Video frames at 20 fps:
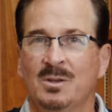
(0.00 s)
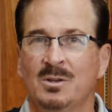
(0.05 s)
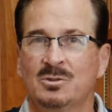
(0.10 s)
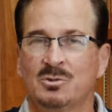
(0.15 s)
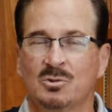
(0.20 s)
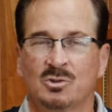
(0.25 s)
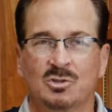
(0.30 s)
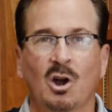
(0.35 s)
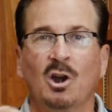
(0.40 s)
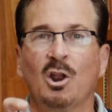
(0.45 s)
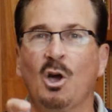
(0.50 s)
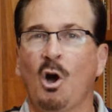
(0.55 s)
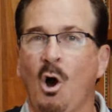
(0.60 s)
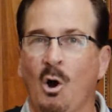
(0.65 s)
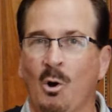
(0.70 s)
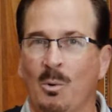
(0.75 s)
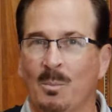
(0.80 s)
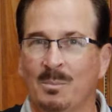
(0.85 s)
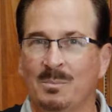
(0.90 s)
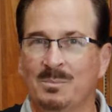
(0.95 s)
So start at
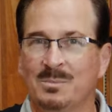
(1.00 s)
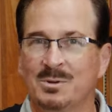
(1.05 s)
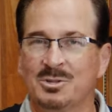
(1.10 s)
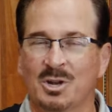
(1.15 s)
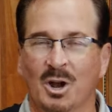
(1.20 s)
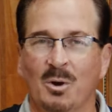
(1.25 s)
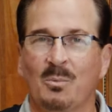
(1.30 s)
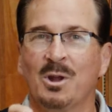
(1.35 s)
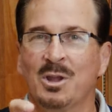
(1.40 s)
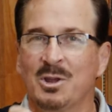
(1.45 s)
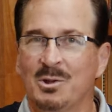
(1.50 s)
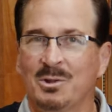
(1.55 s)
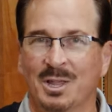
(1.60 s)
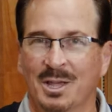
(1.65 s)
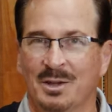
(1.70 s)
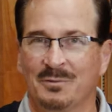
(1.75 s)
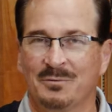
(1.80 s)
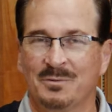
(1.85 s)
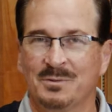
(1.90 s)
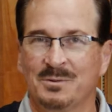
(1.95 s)
home, start where you
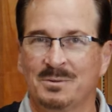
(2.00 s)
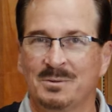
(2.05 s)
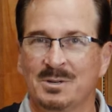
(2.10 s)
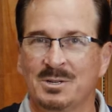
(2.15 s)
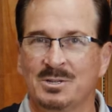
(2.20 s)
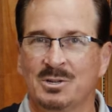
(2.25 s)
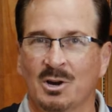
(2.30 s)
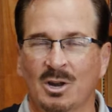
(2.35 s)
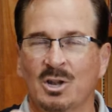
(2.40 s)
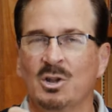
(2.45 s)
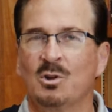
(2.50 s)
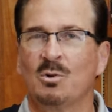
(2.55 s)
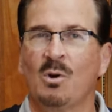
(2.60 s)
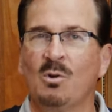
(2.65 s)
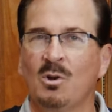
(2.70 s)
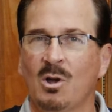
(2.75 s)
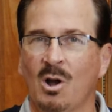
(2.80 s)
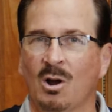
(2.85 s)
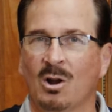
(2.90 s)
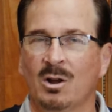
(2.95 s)
live, start in your
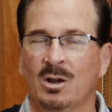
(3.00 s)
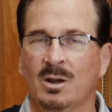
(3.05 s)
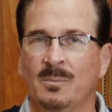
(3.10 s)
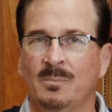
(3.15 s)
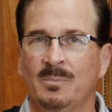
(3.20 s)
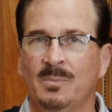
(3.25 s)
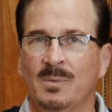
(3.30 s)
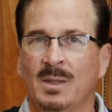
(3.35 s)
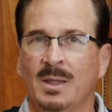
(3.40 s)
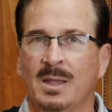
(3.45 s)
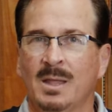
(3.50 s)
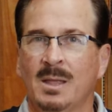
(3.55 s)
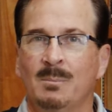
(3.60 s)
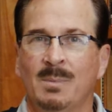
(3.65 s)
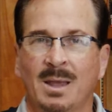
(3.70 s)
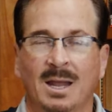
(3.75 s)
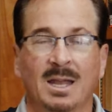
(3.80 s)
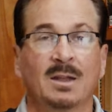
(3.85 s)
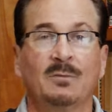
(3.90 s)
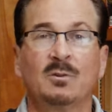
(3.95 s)
own heart,
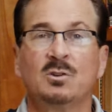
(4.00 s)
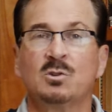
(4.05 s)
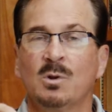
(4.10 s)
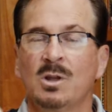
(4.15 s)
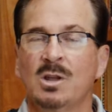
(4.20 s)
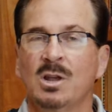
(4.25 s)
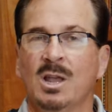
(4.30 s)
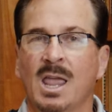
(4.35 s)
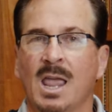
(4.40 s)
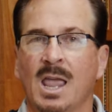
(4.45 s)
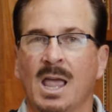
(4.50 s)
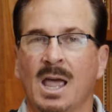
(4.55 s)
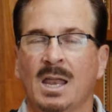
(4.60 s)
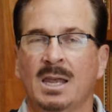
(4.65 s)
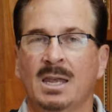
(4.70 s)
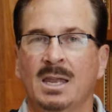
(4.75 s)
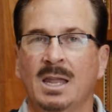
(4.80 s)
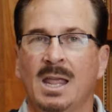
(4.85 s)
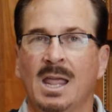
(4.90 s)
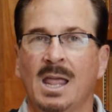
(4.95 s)
make a difference where you
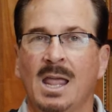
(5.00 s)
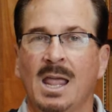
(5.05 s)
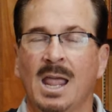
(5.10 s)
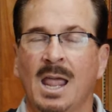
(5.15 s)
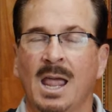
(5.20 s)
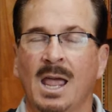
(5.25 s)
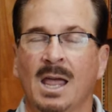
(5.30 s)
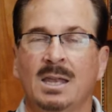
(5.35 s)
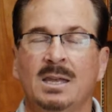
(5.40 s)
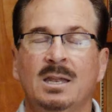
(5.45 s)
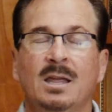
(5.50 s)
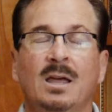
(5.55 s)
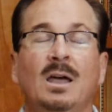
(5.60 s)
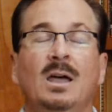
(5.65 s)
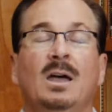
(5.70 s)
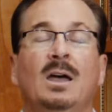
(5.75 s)
can, and